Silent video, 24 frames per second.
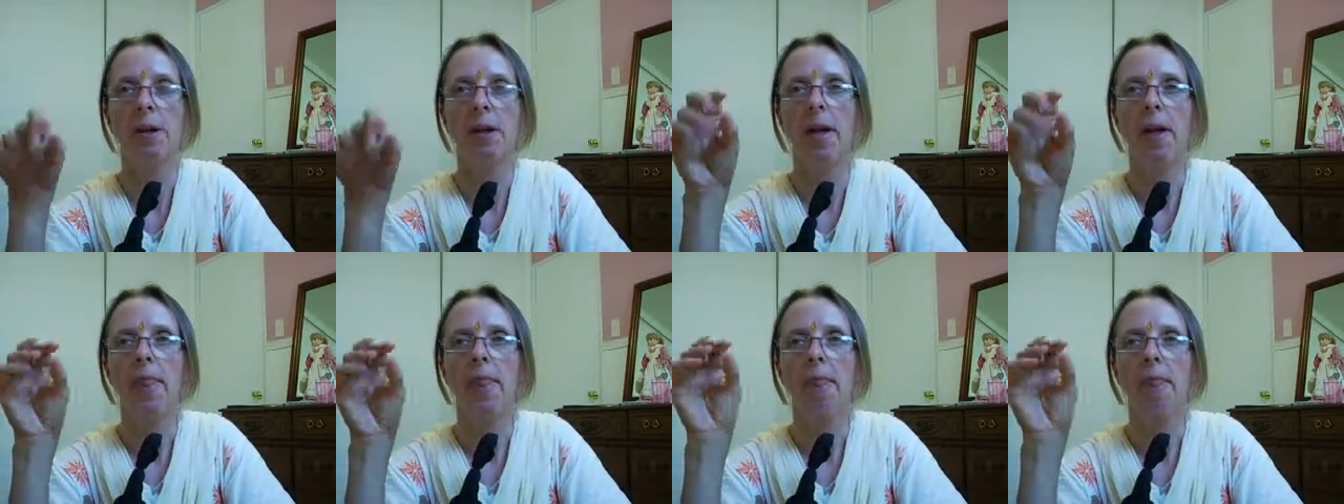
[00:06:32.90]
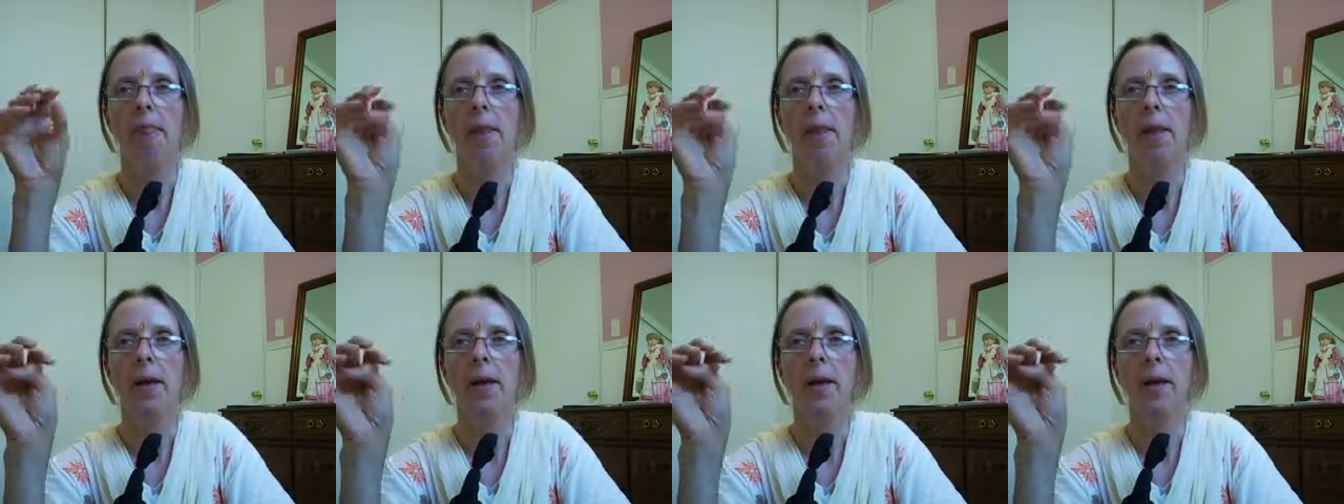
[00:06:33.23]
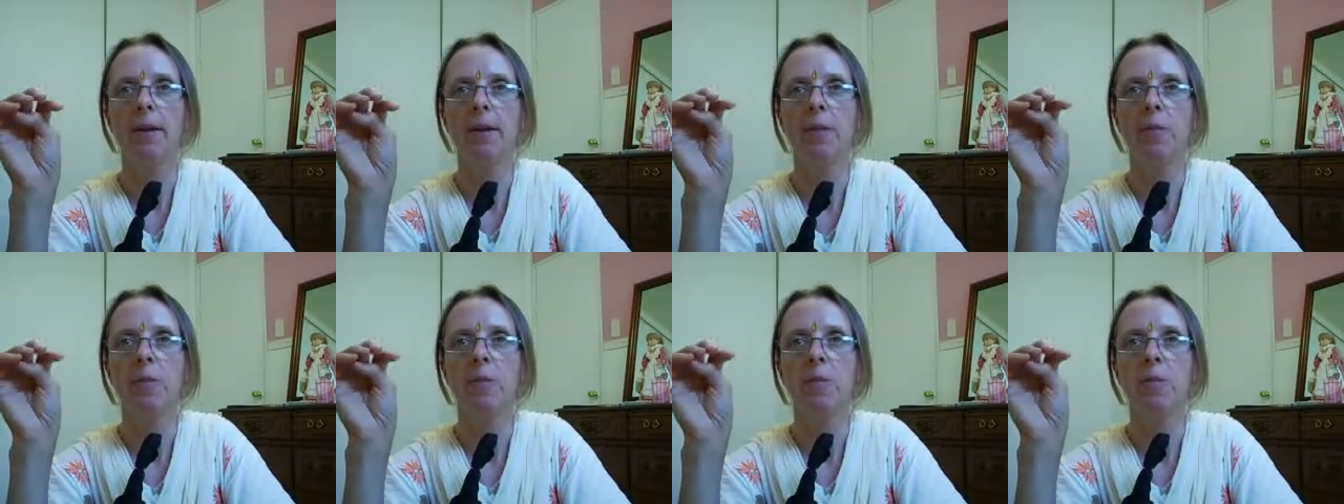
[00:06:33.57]
and
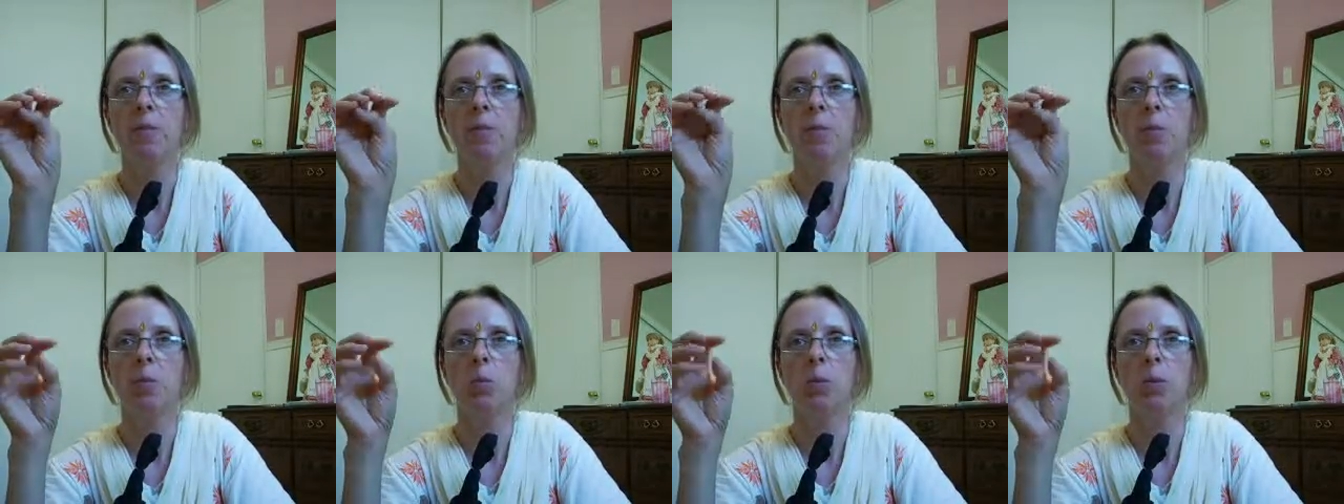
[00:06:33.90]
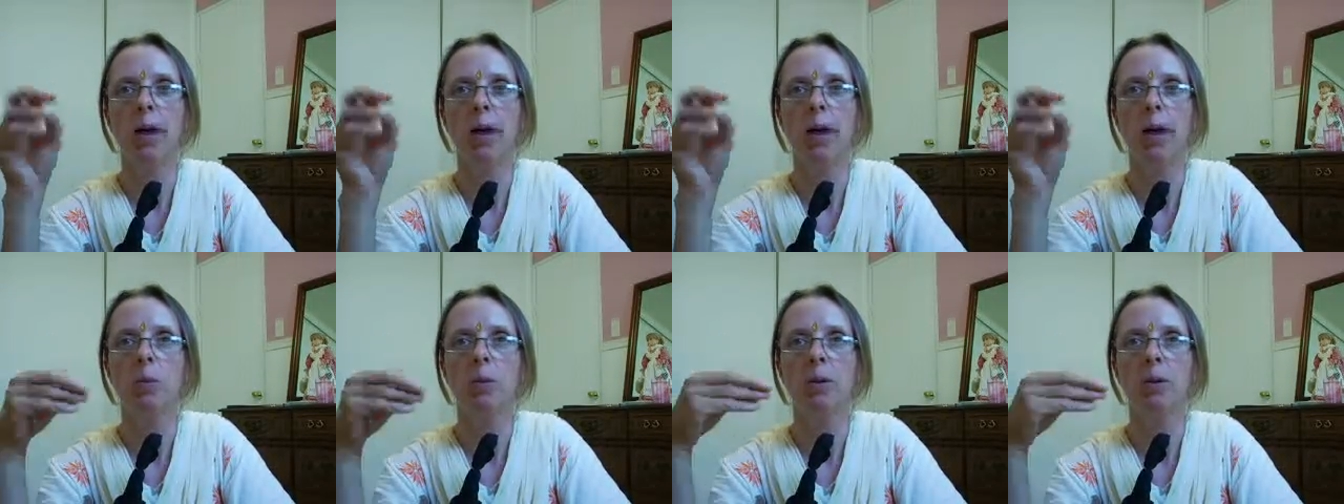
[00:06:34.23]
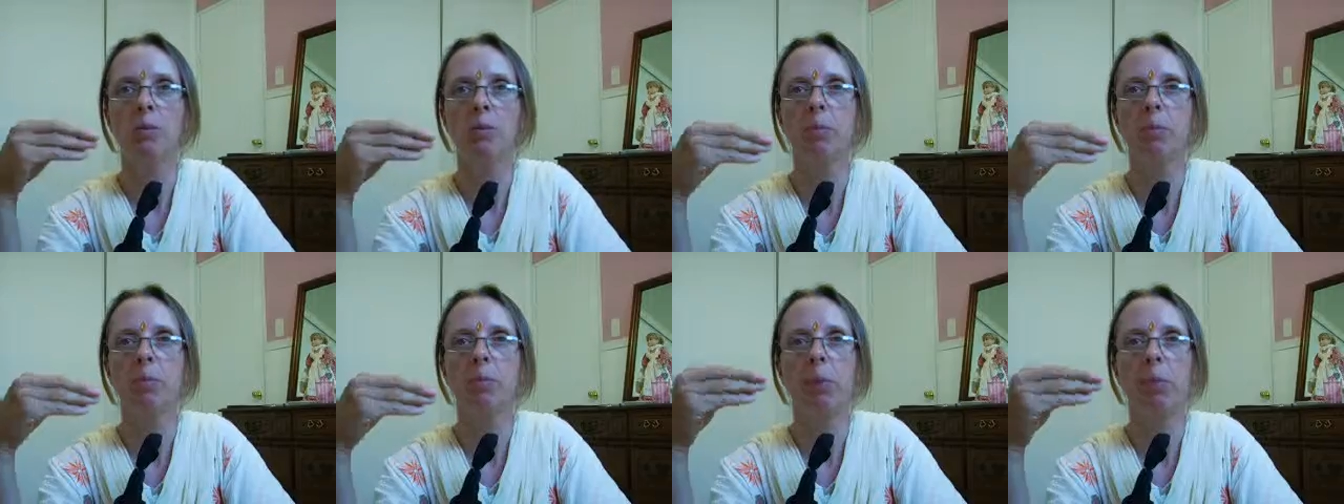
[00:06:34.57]
then we had
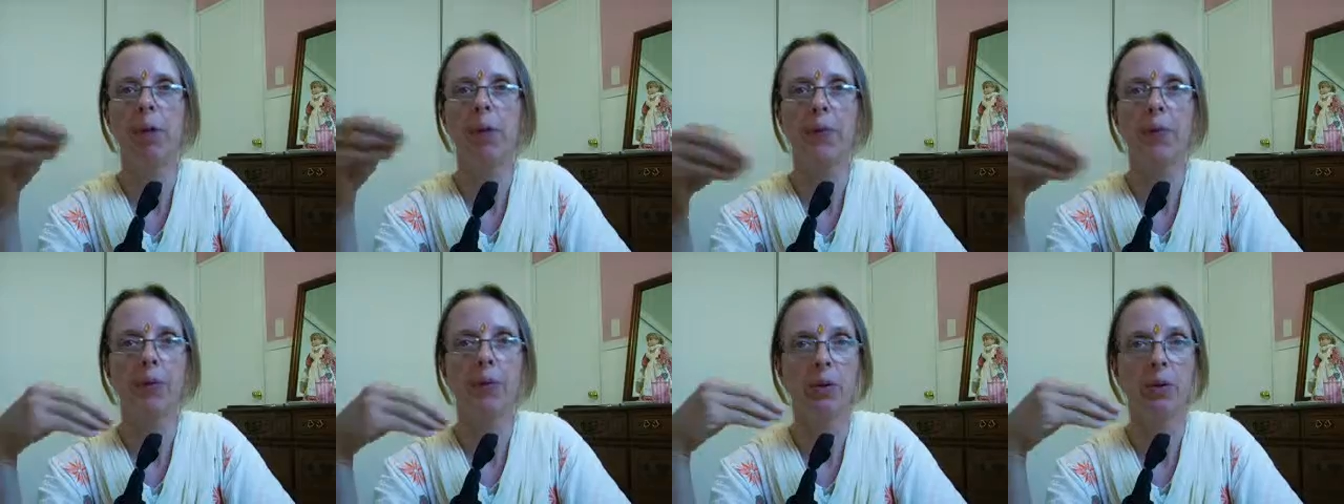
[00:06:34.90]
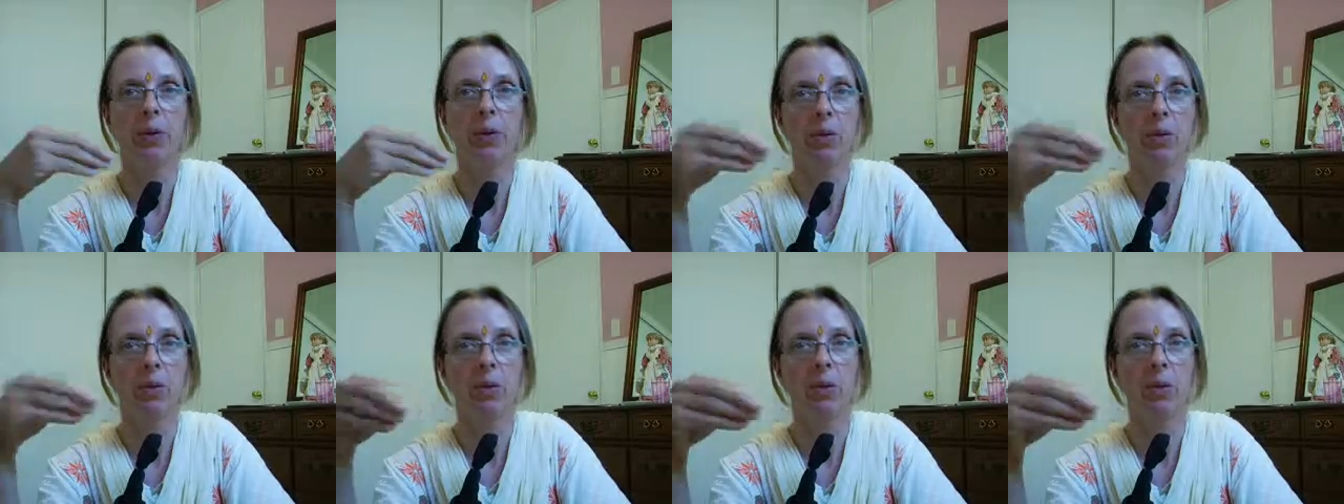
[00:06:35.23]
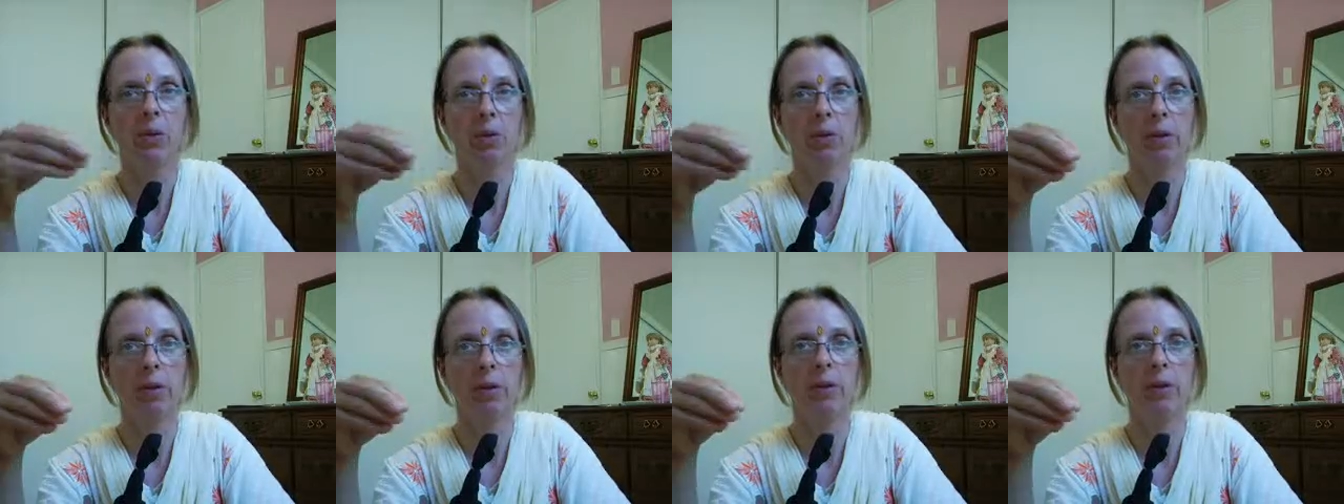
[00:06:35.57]
people bartering with
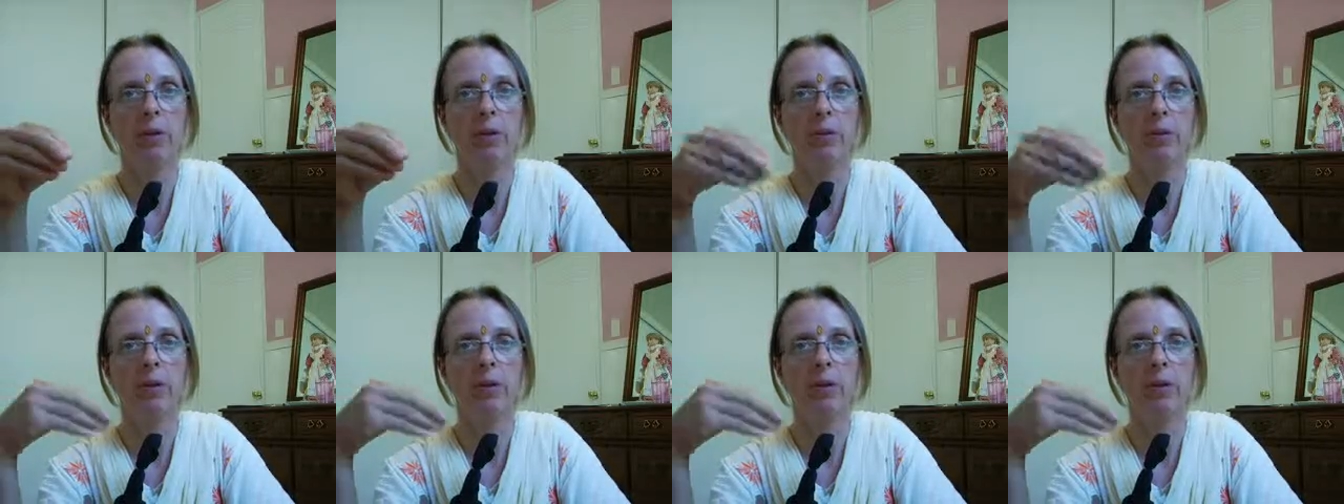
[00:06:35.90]
each other,